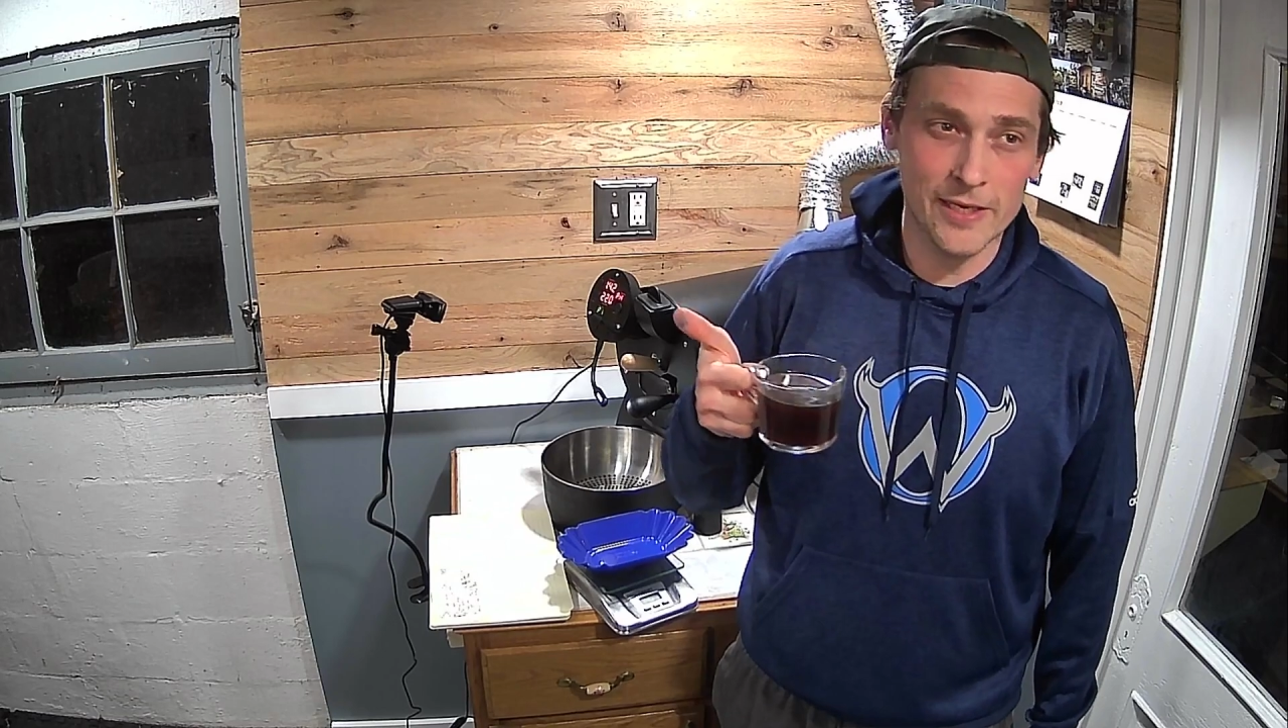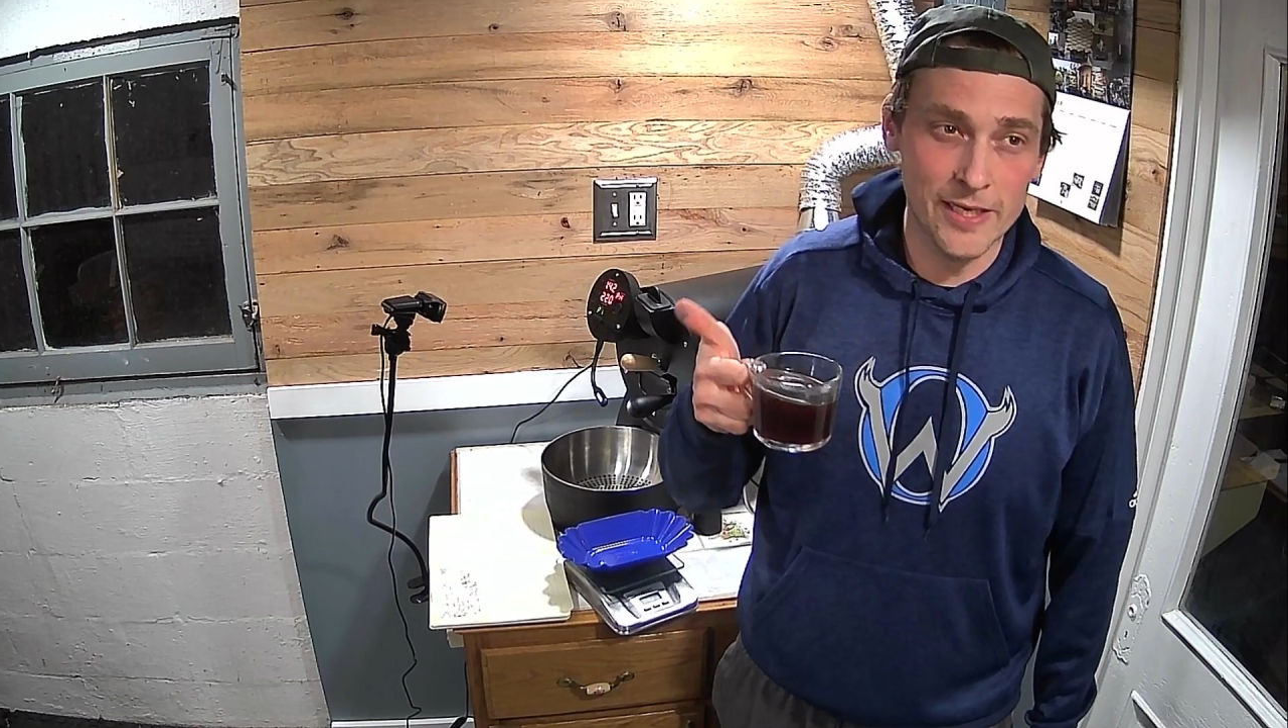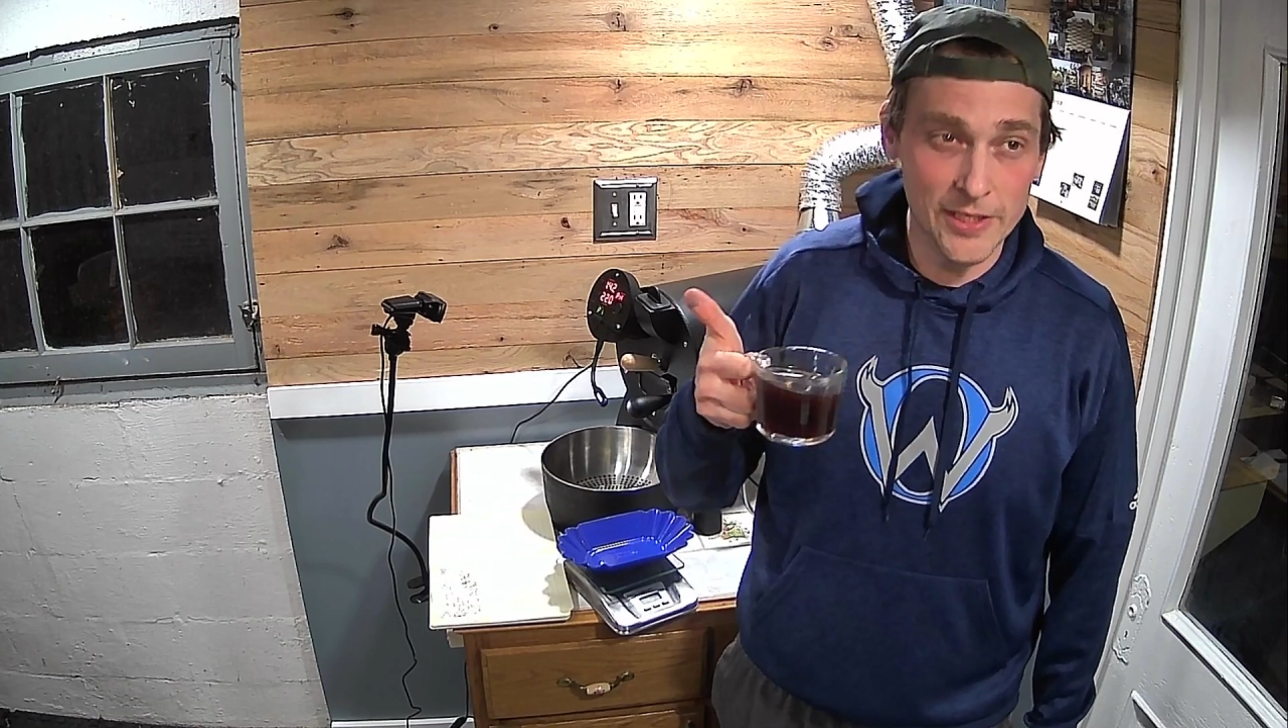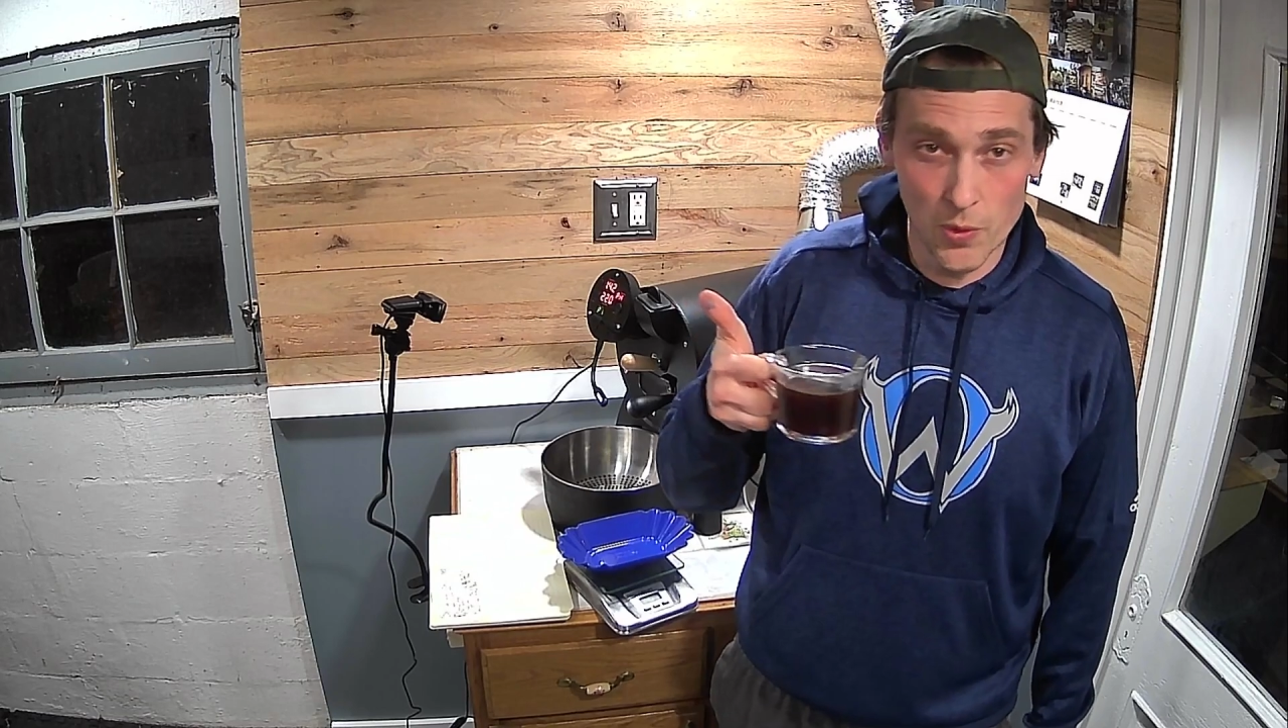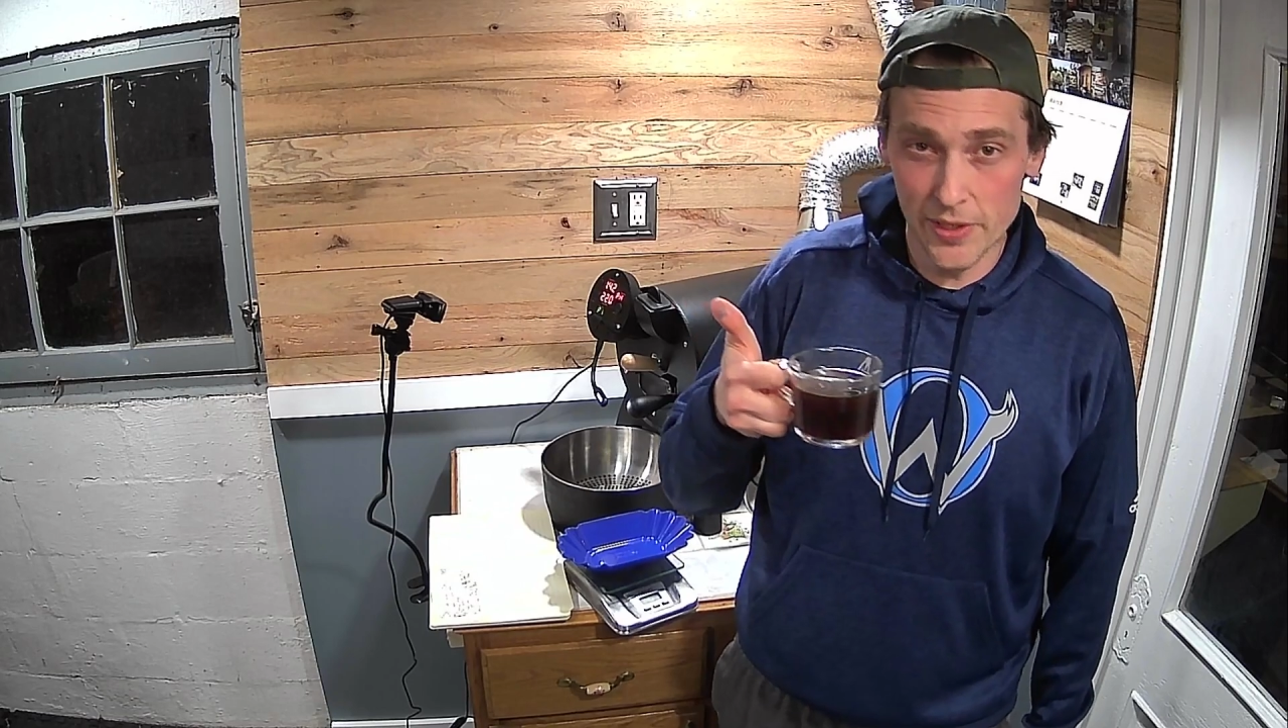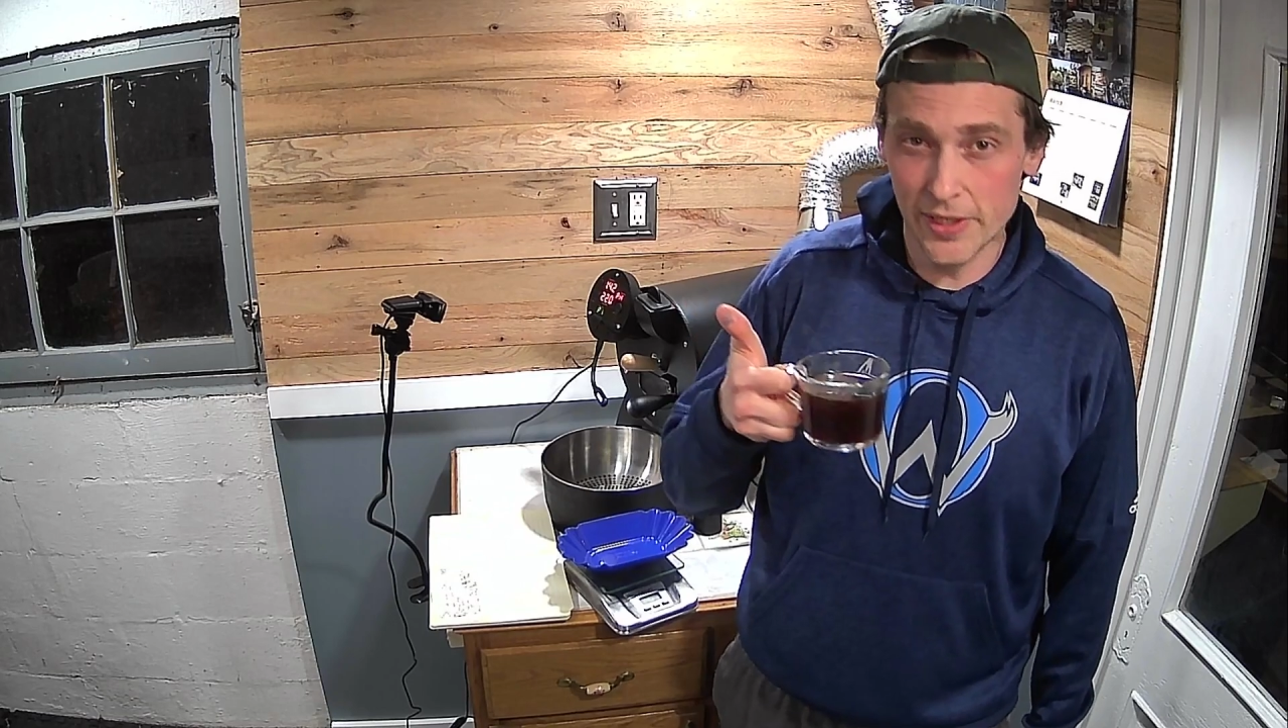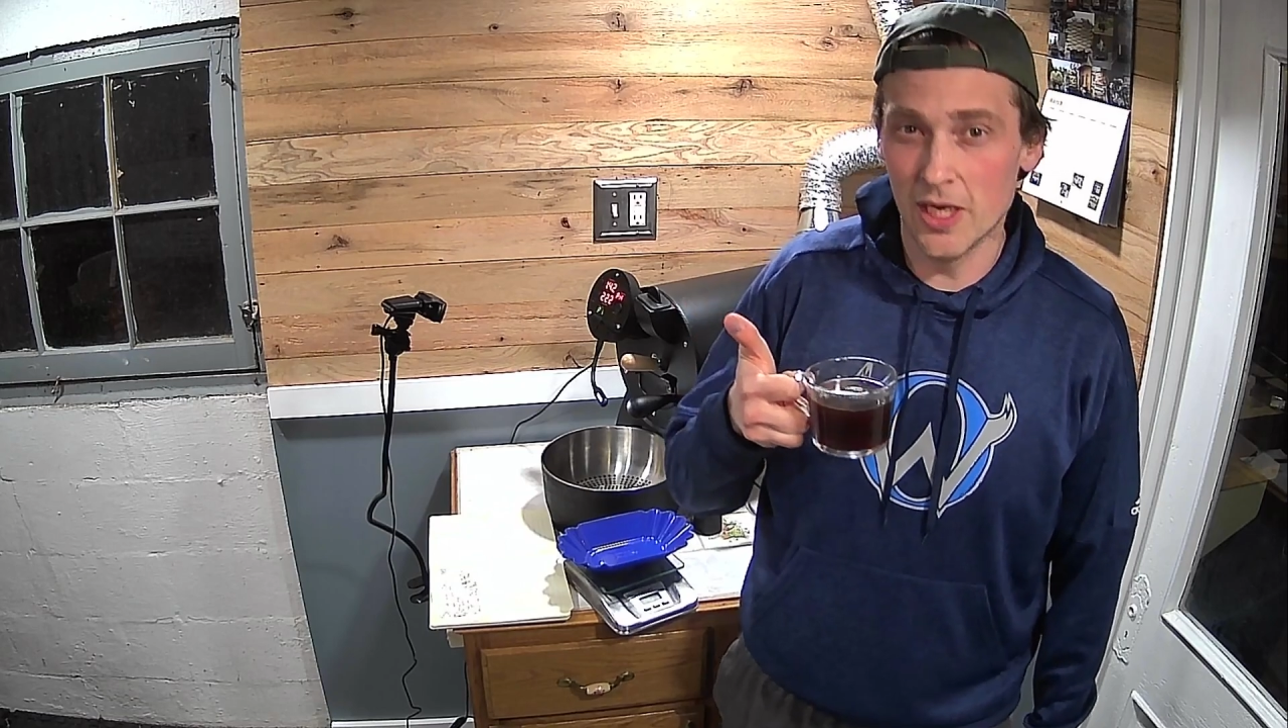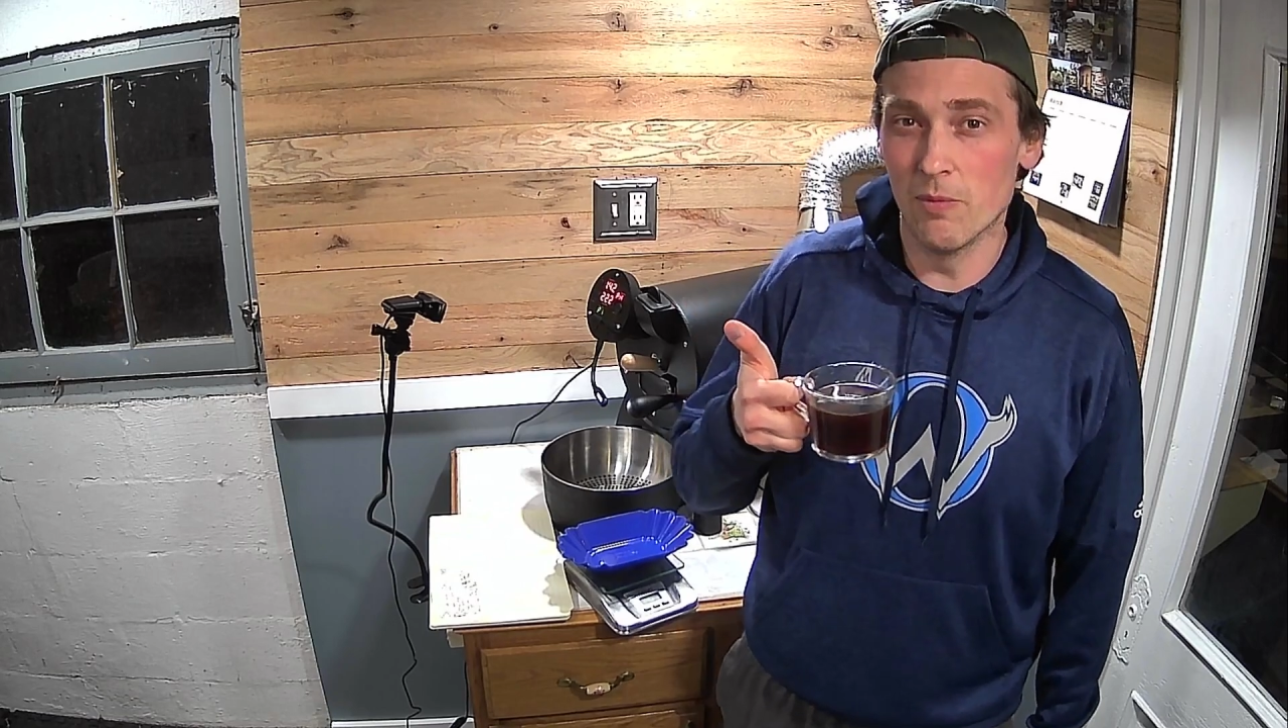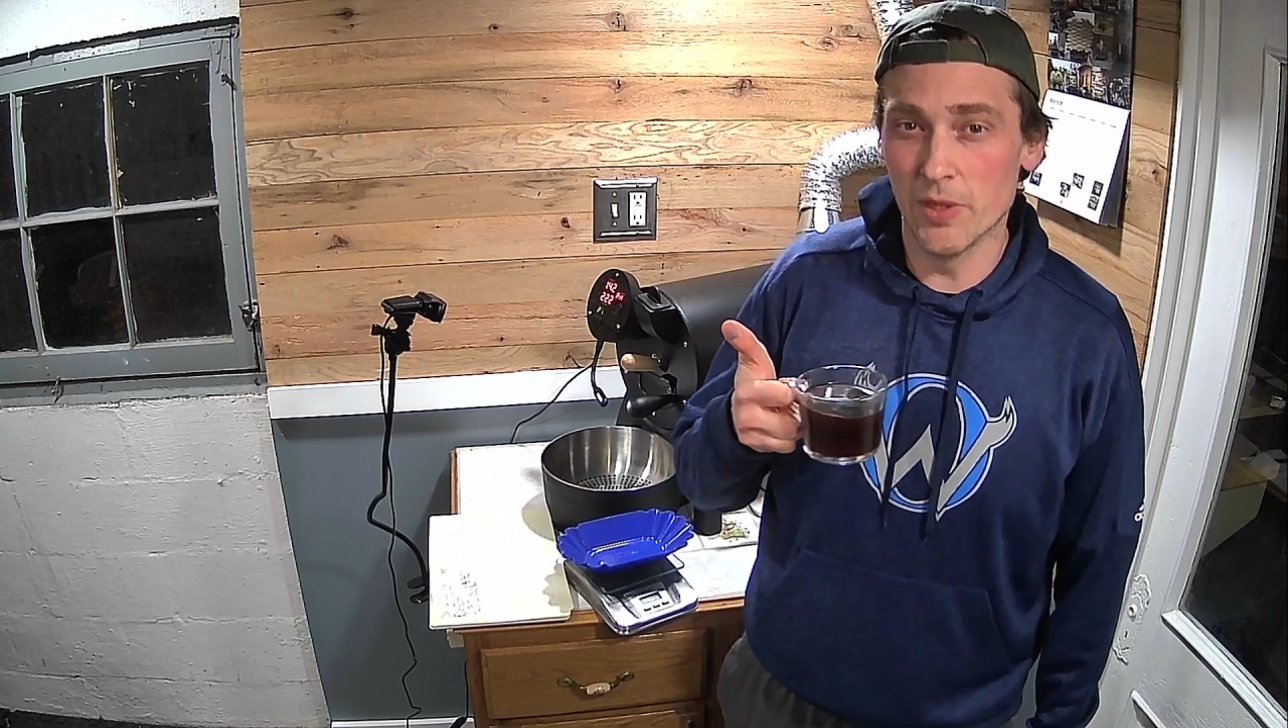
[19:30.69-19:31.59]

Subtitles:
is going to come with the